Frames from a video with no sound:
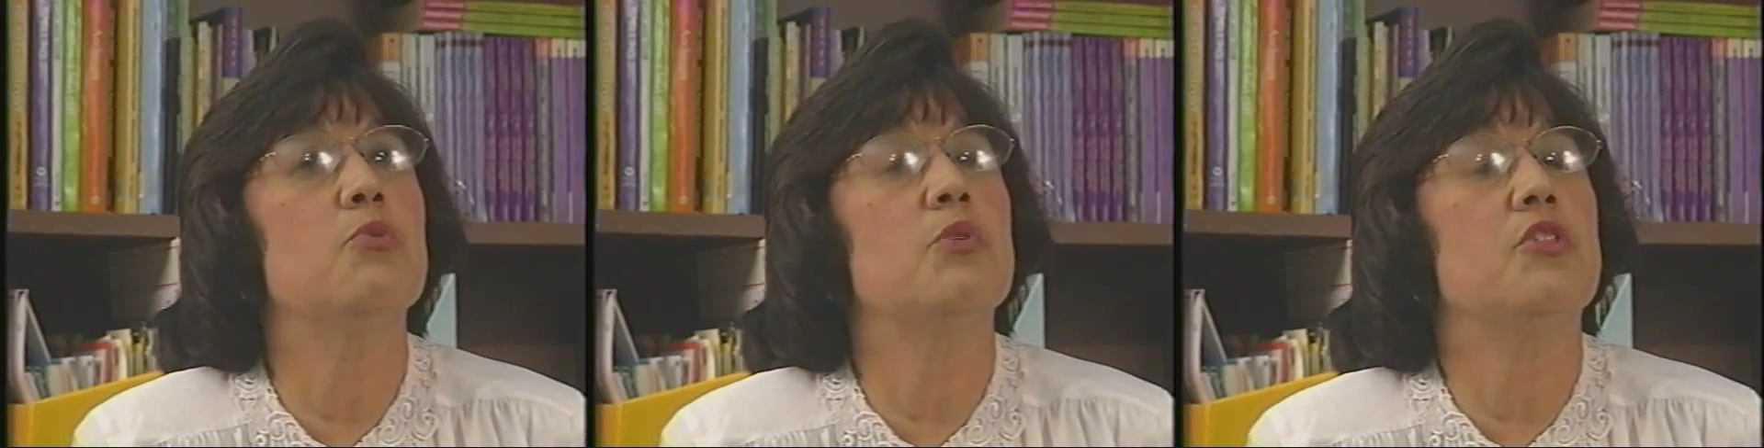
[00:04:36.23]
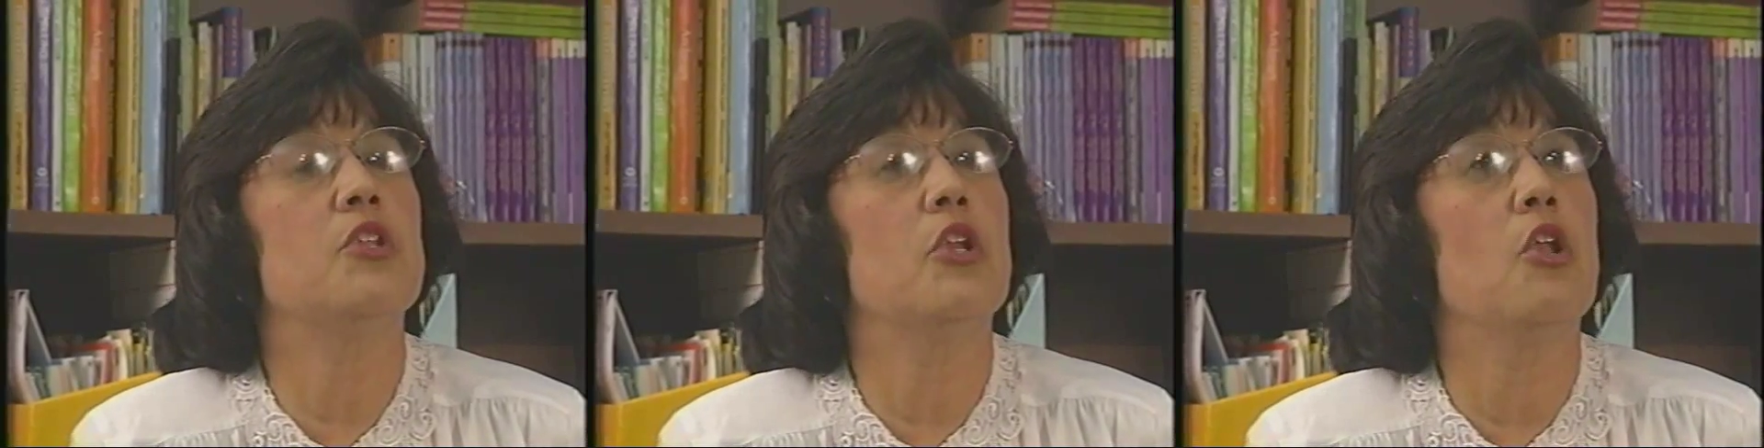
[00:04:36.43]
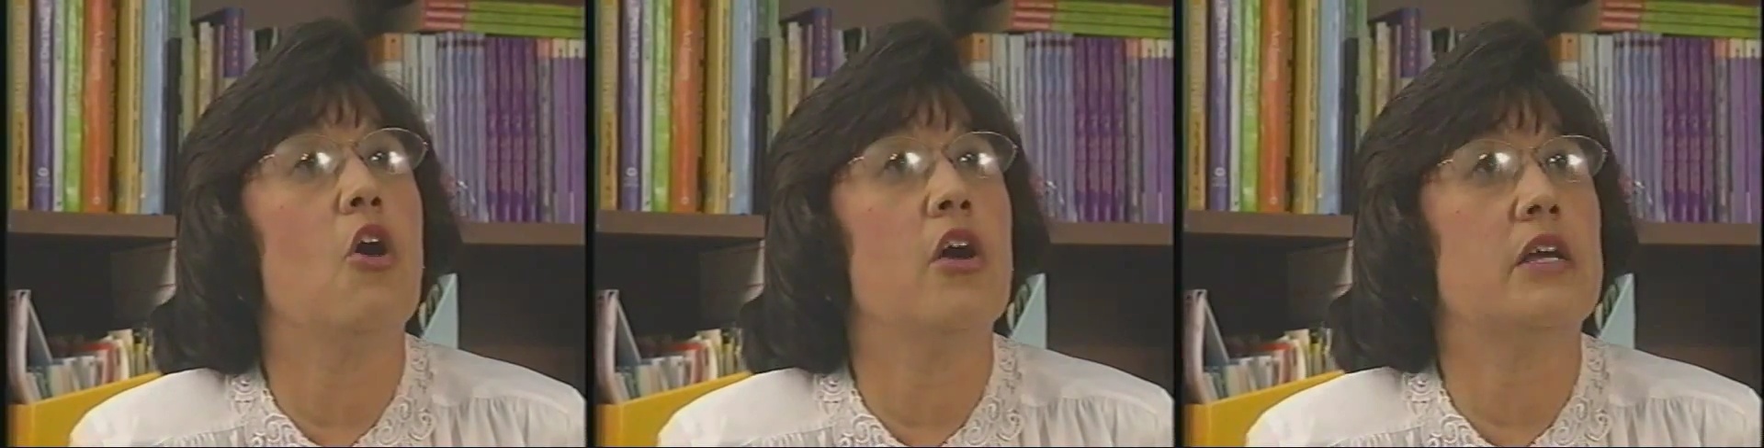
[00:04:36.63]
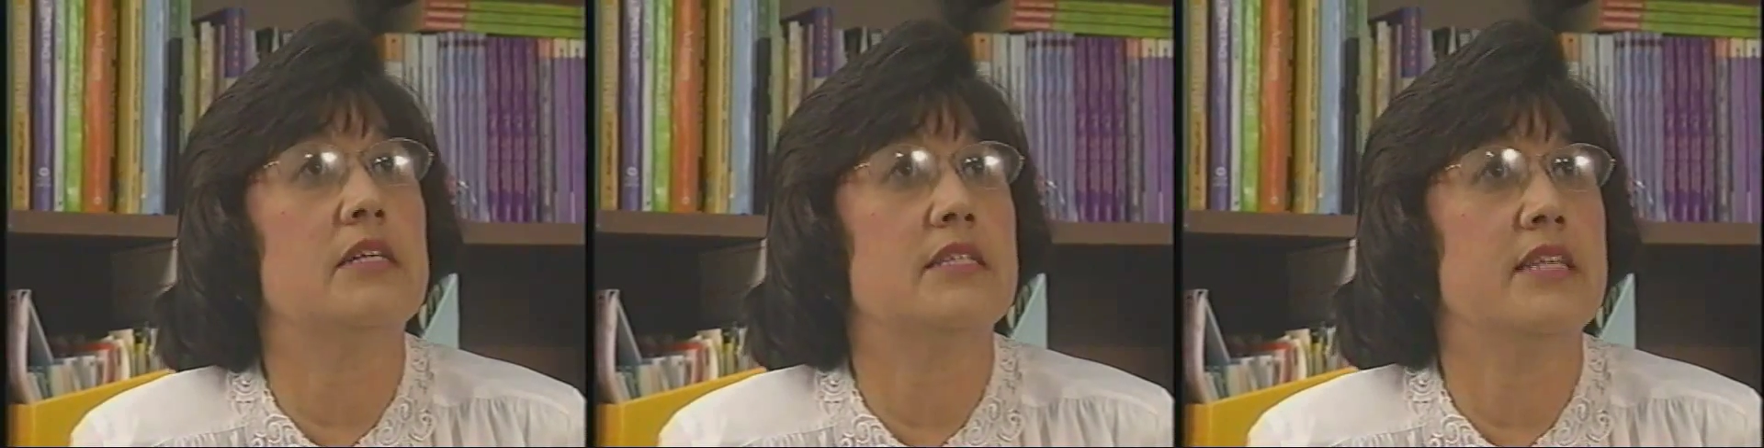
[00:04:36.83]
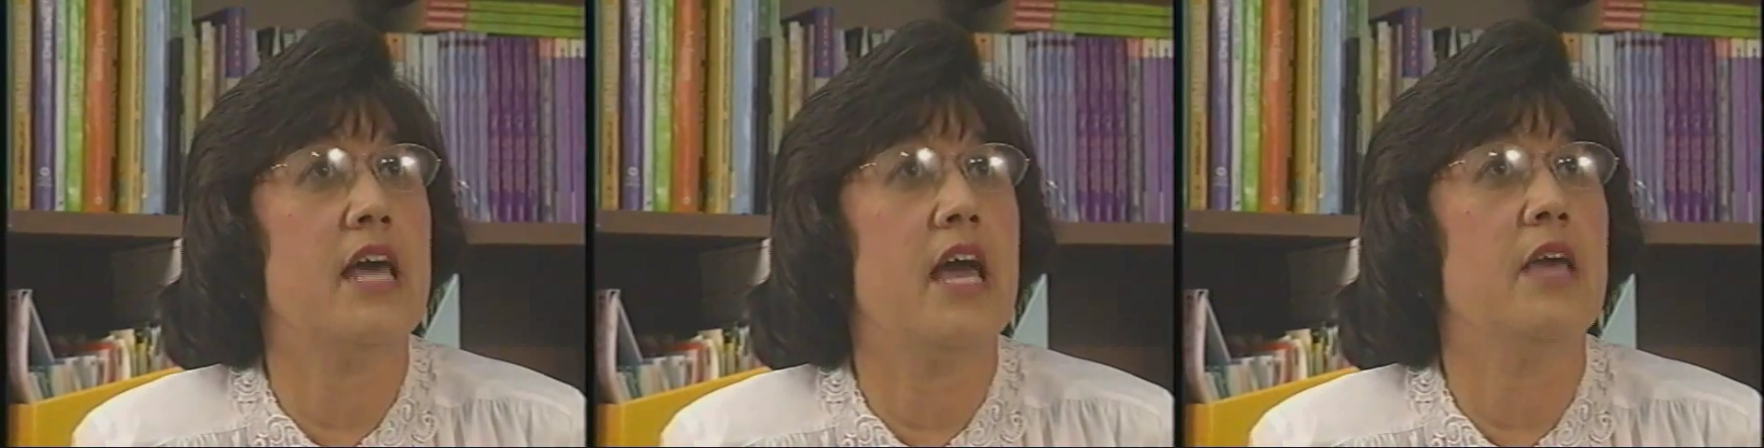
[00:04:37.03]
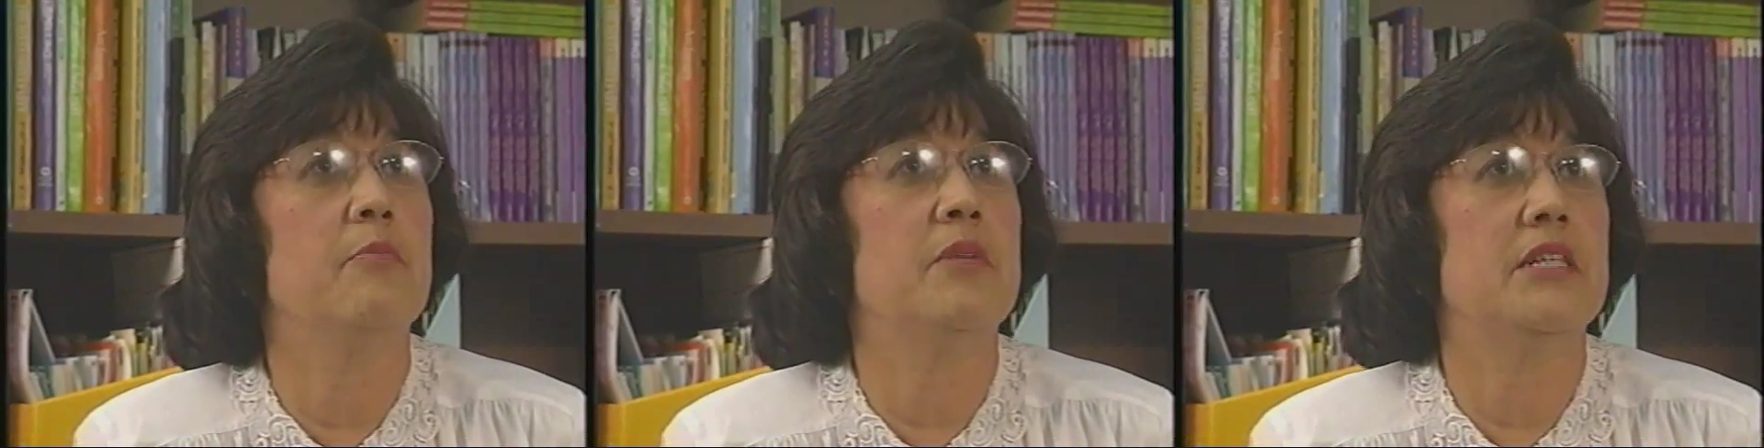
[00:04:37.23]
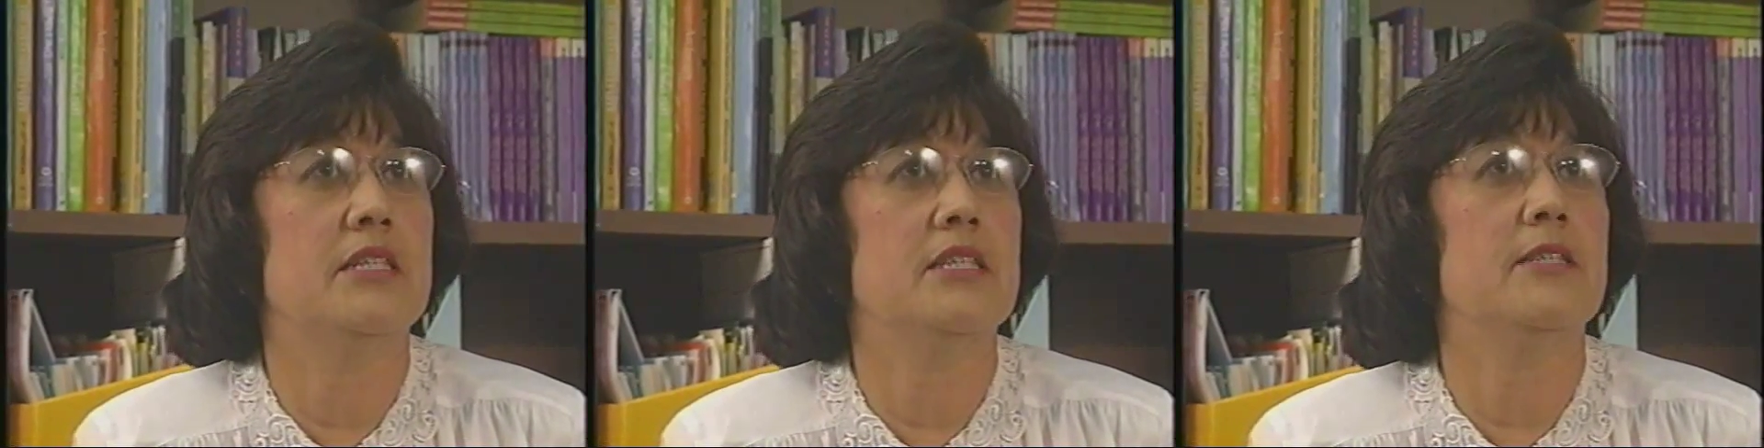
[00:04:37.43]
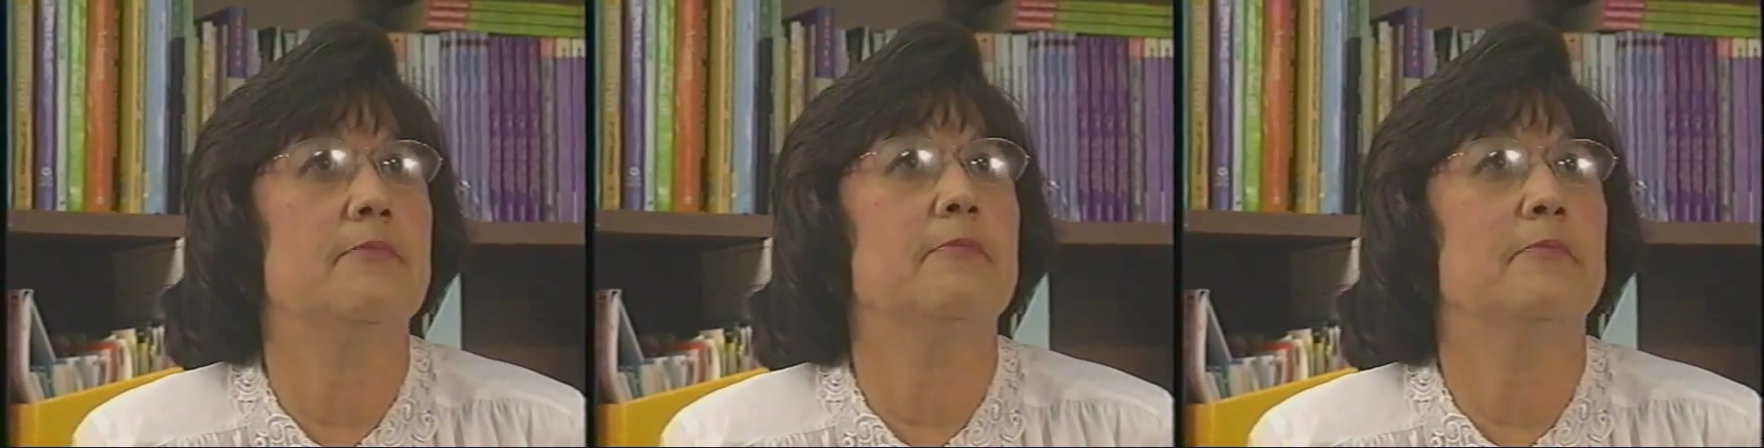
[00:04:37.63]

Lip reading: with the long assignments.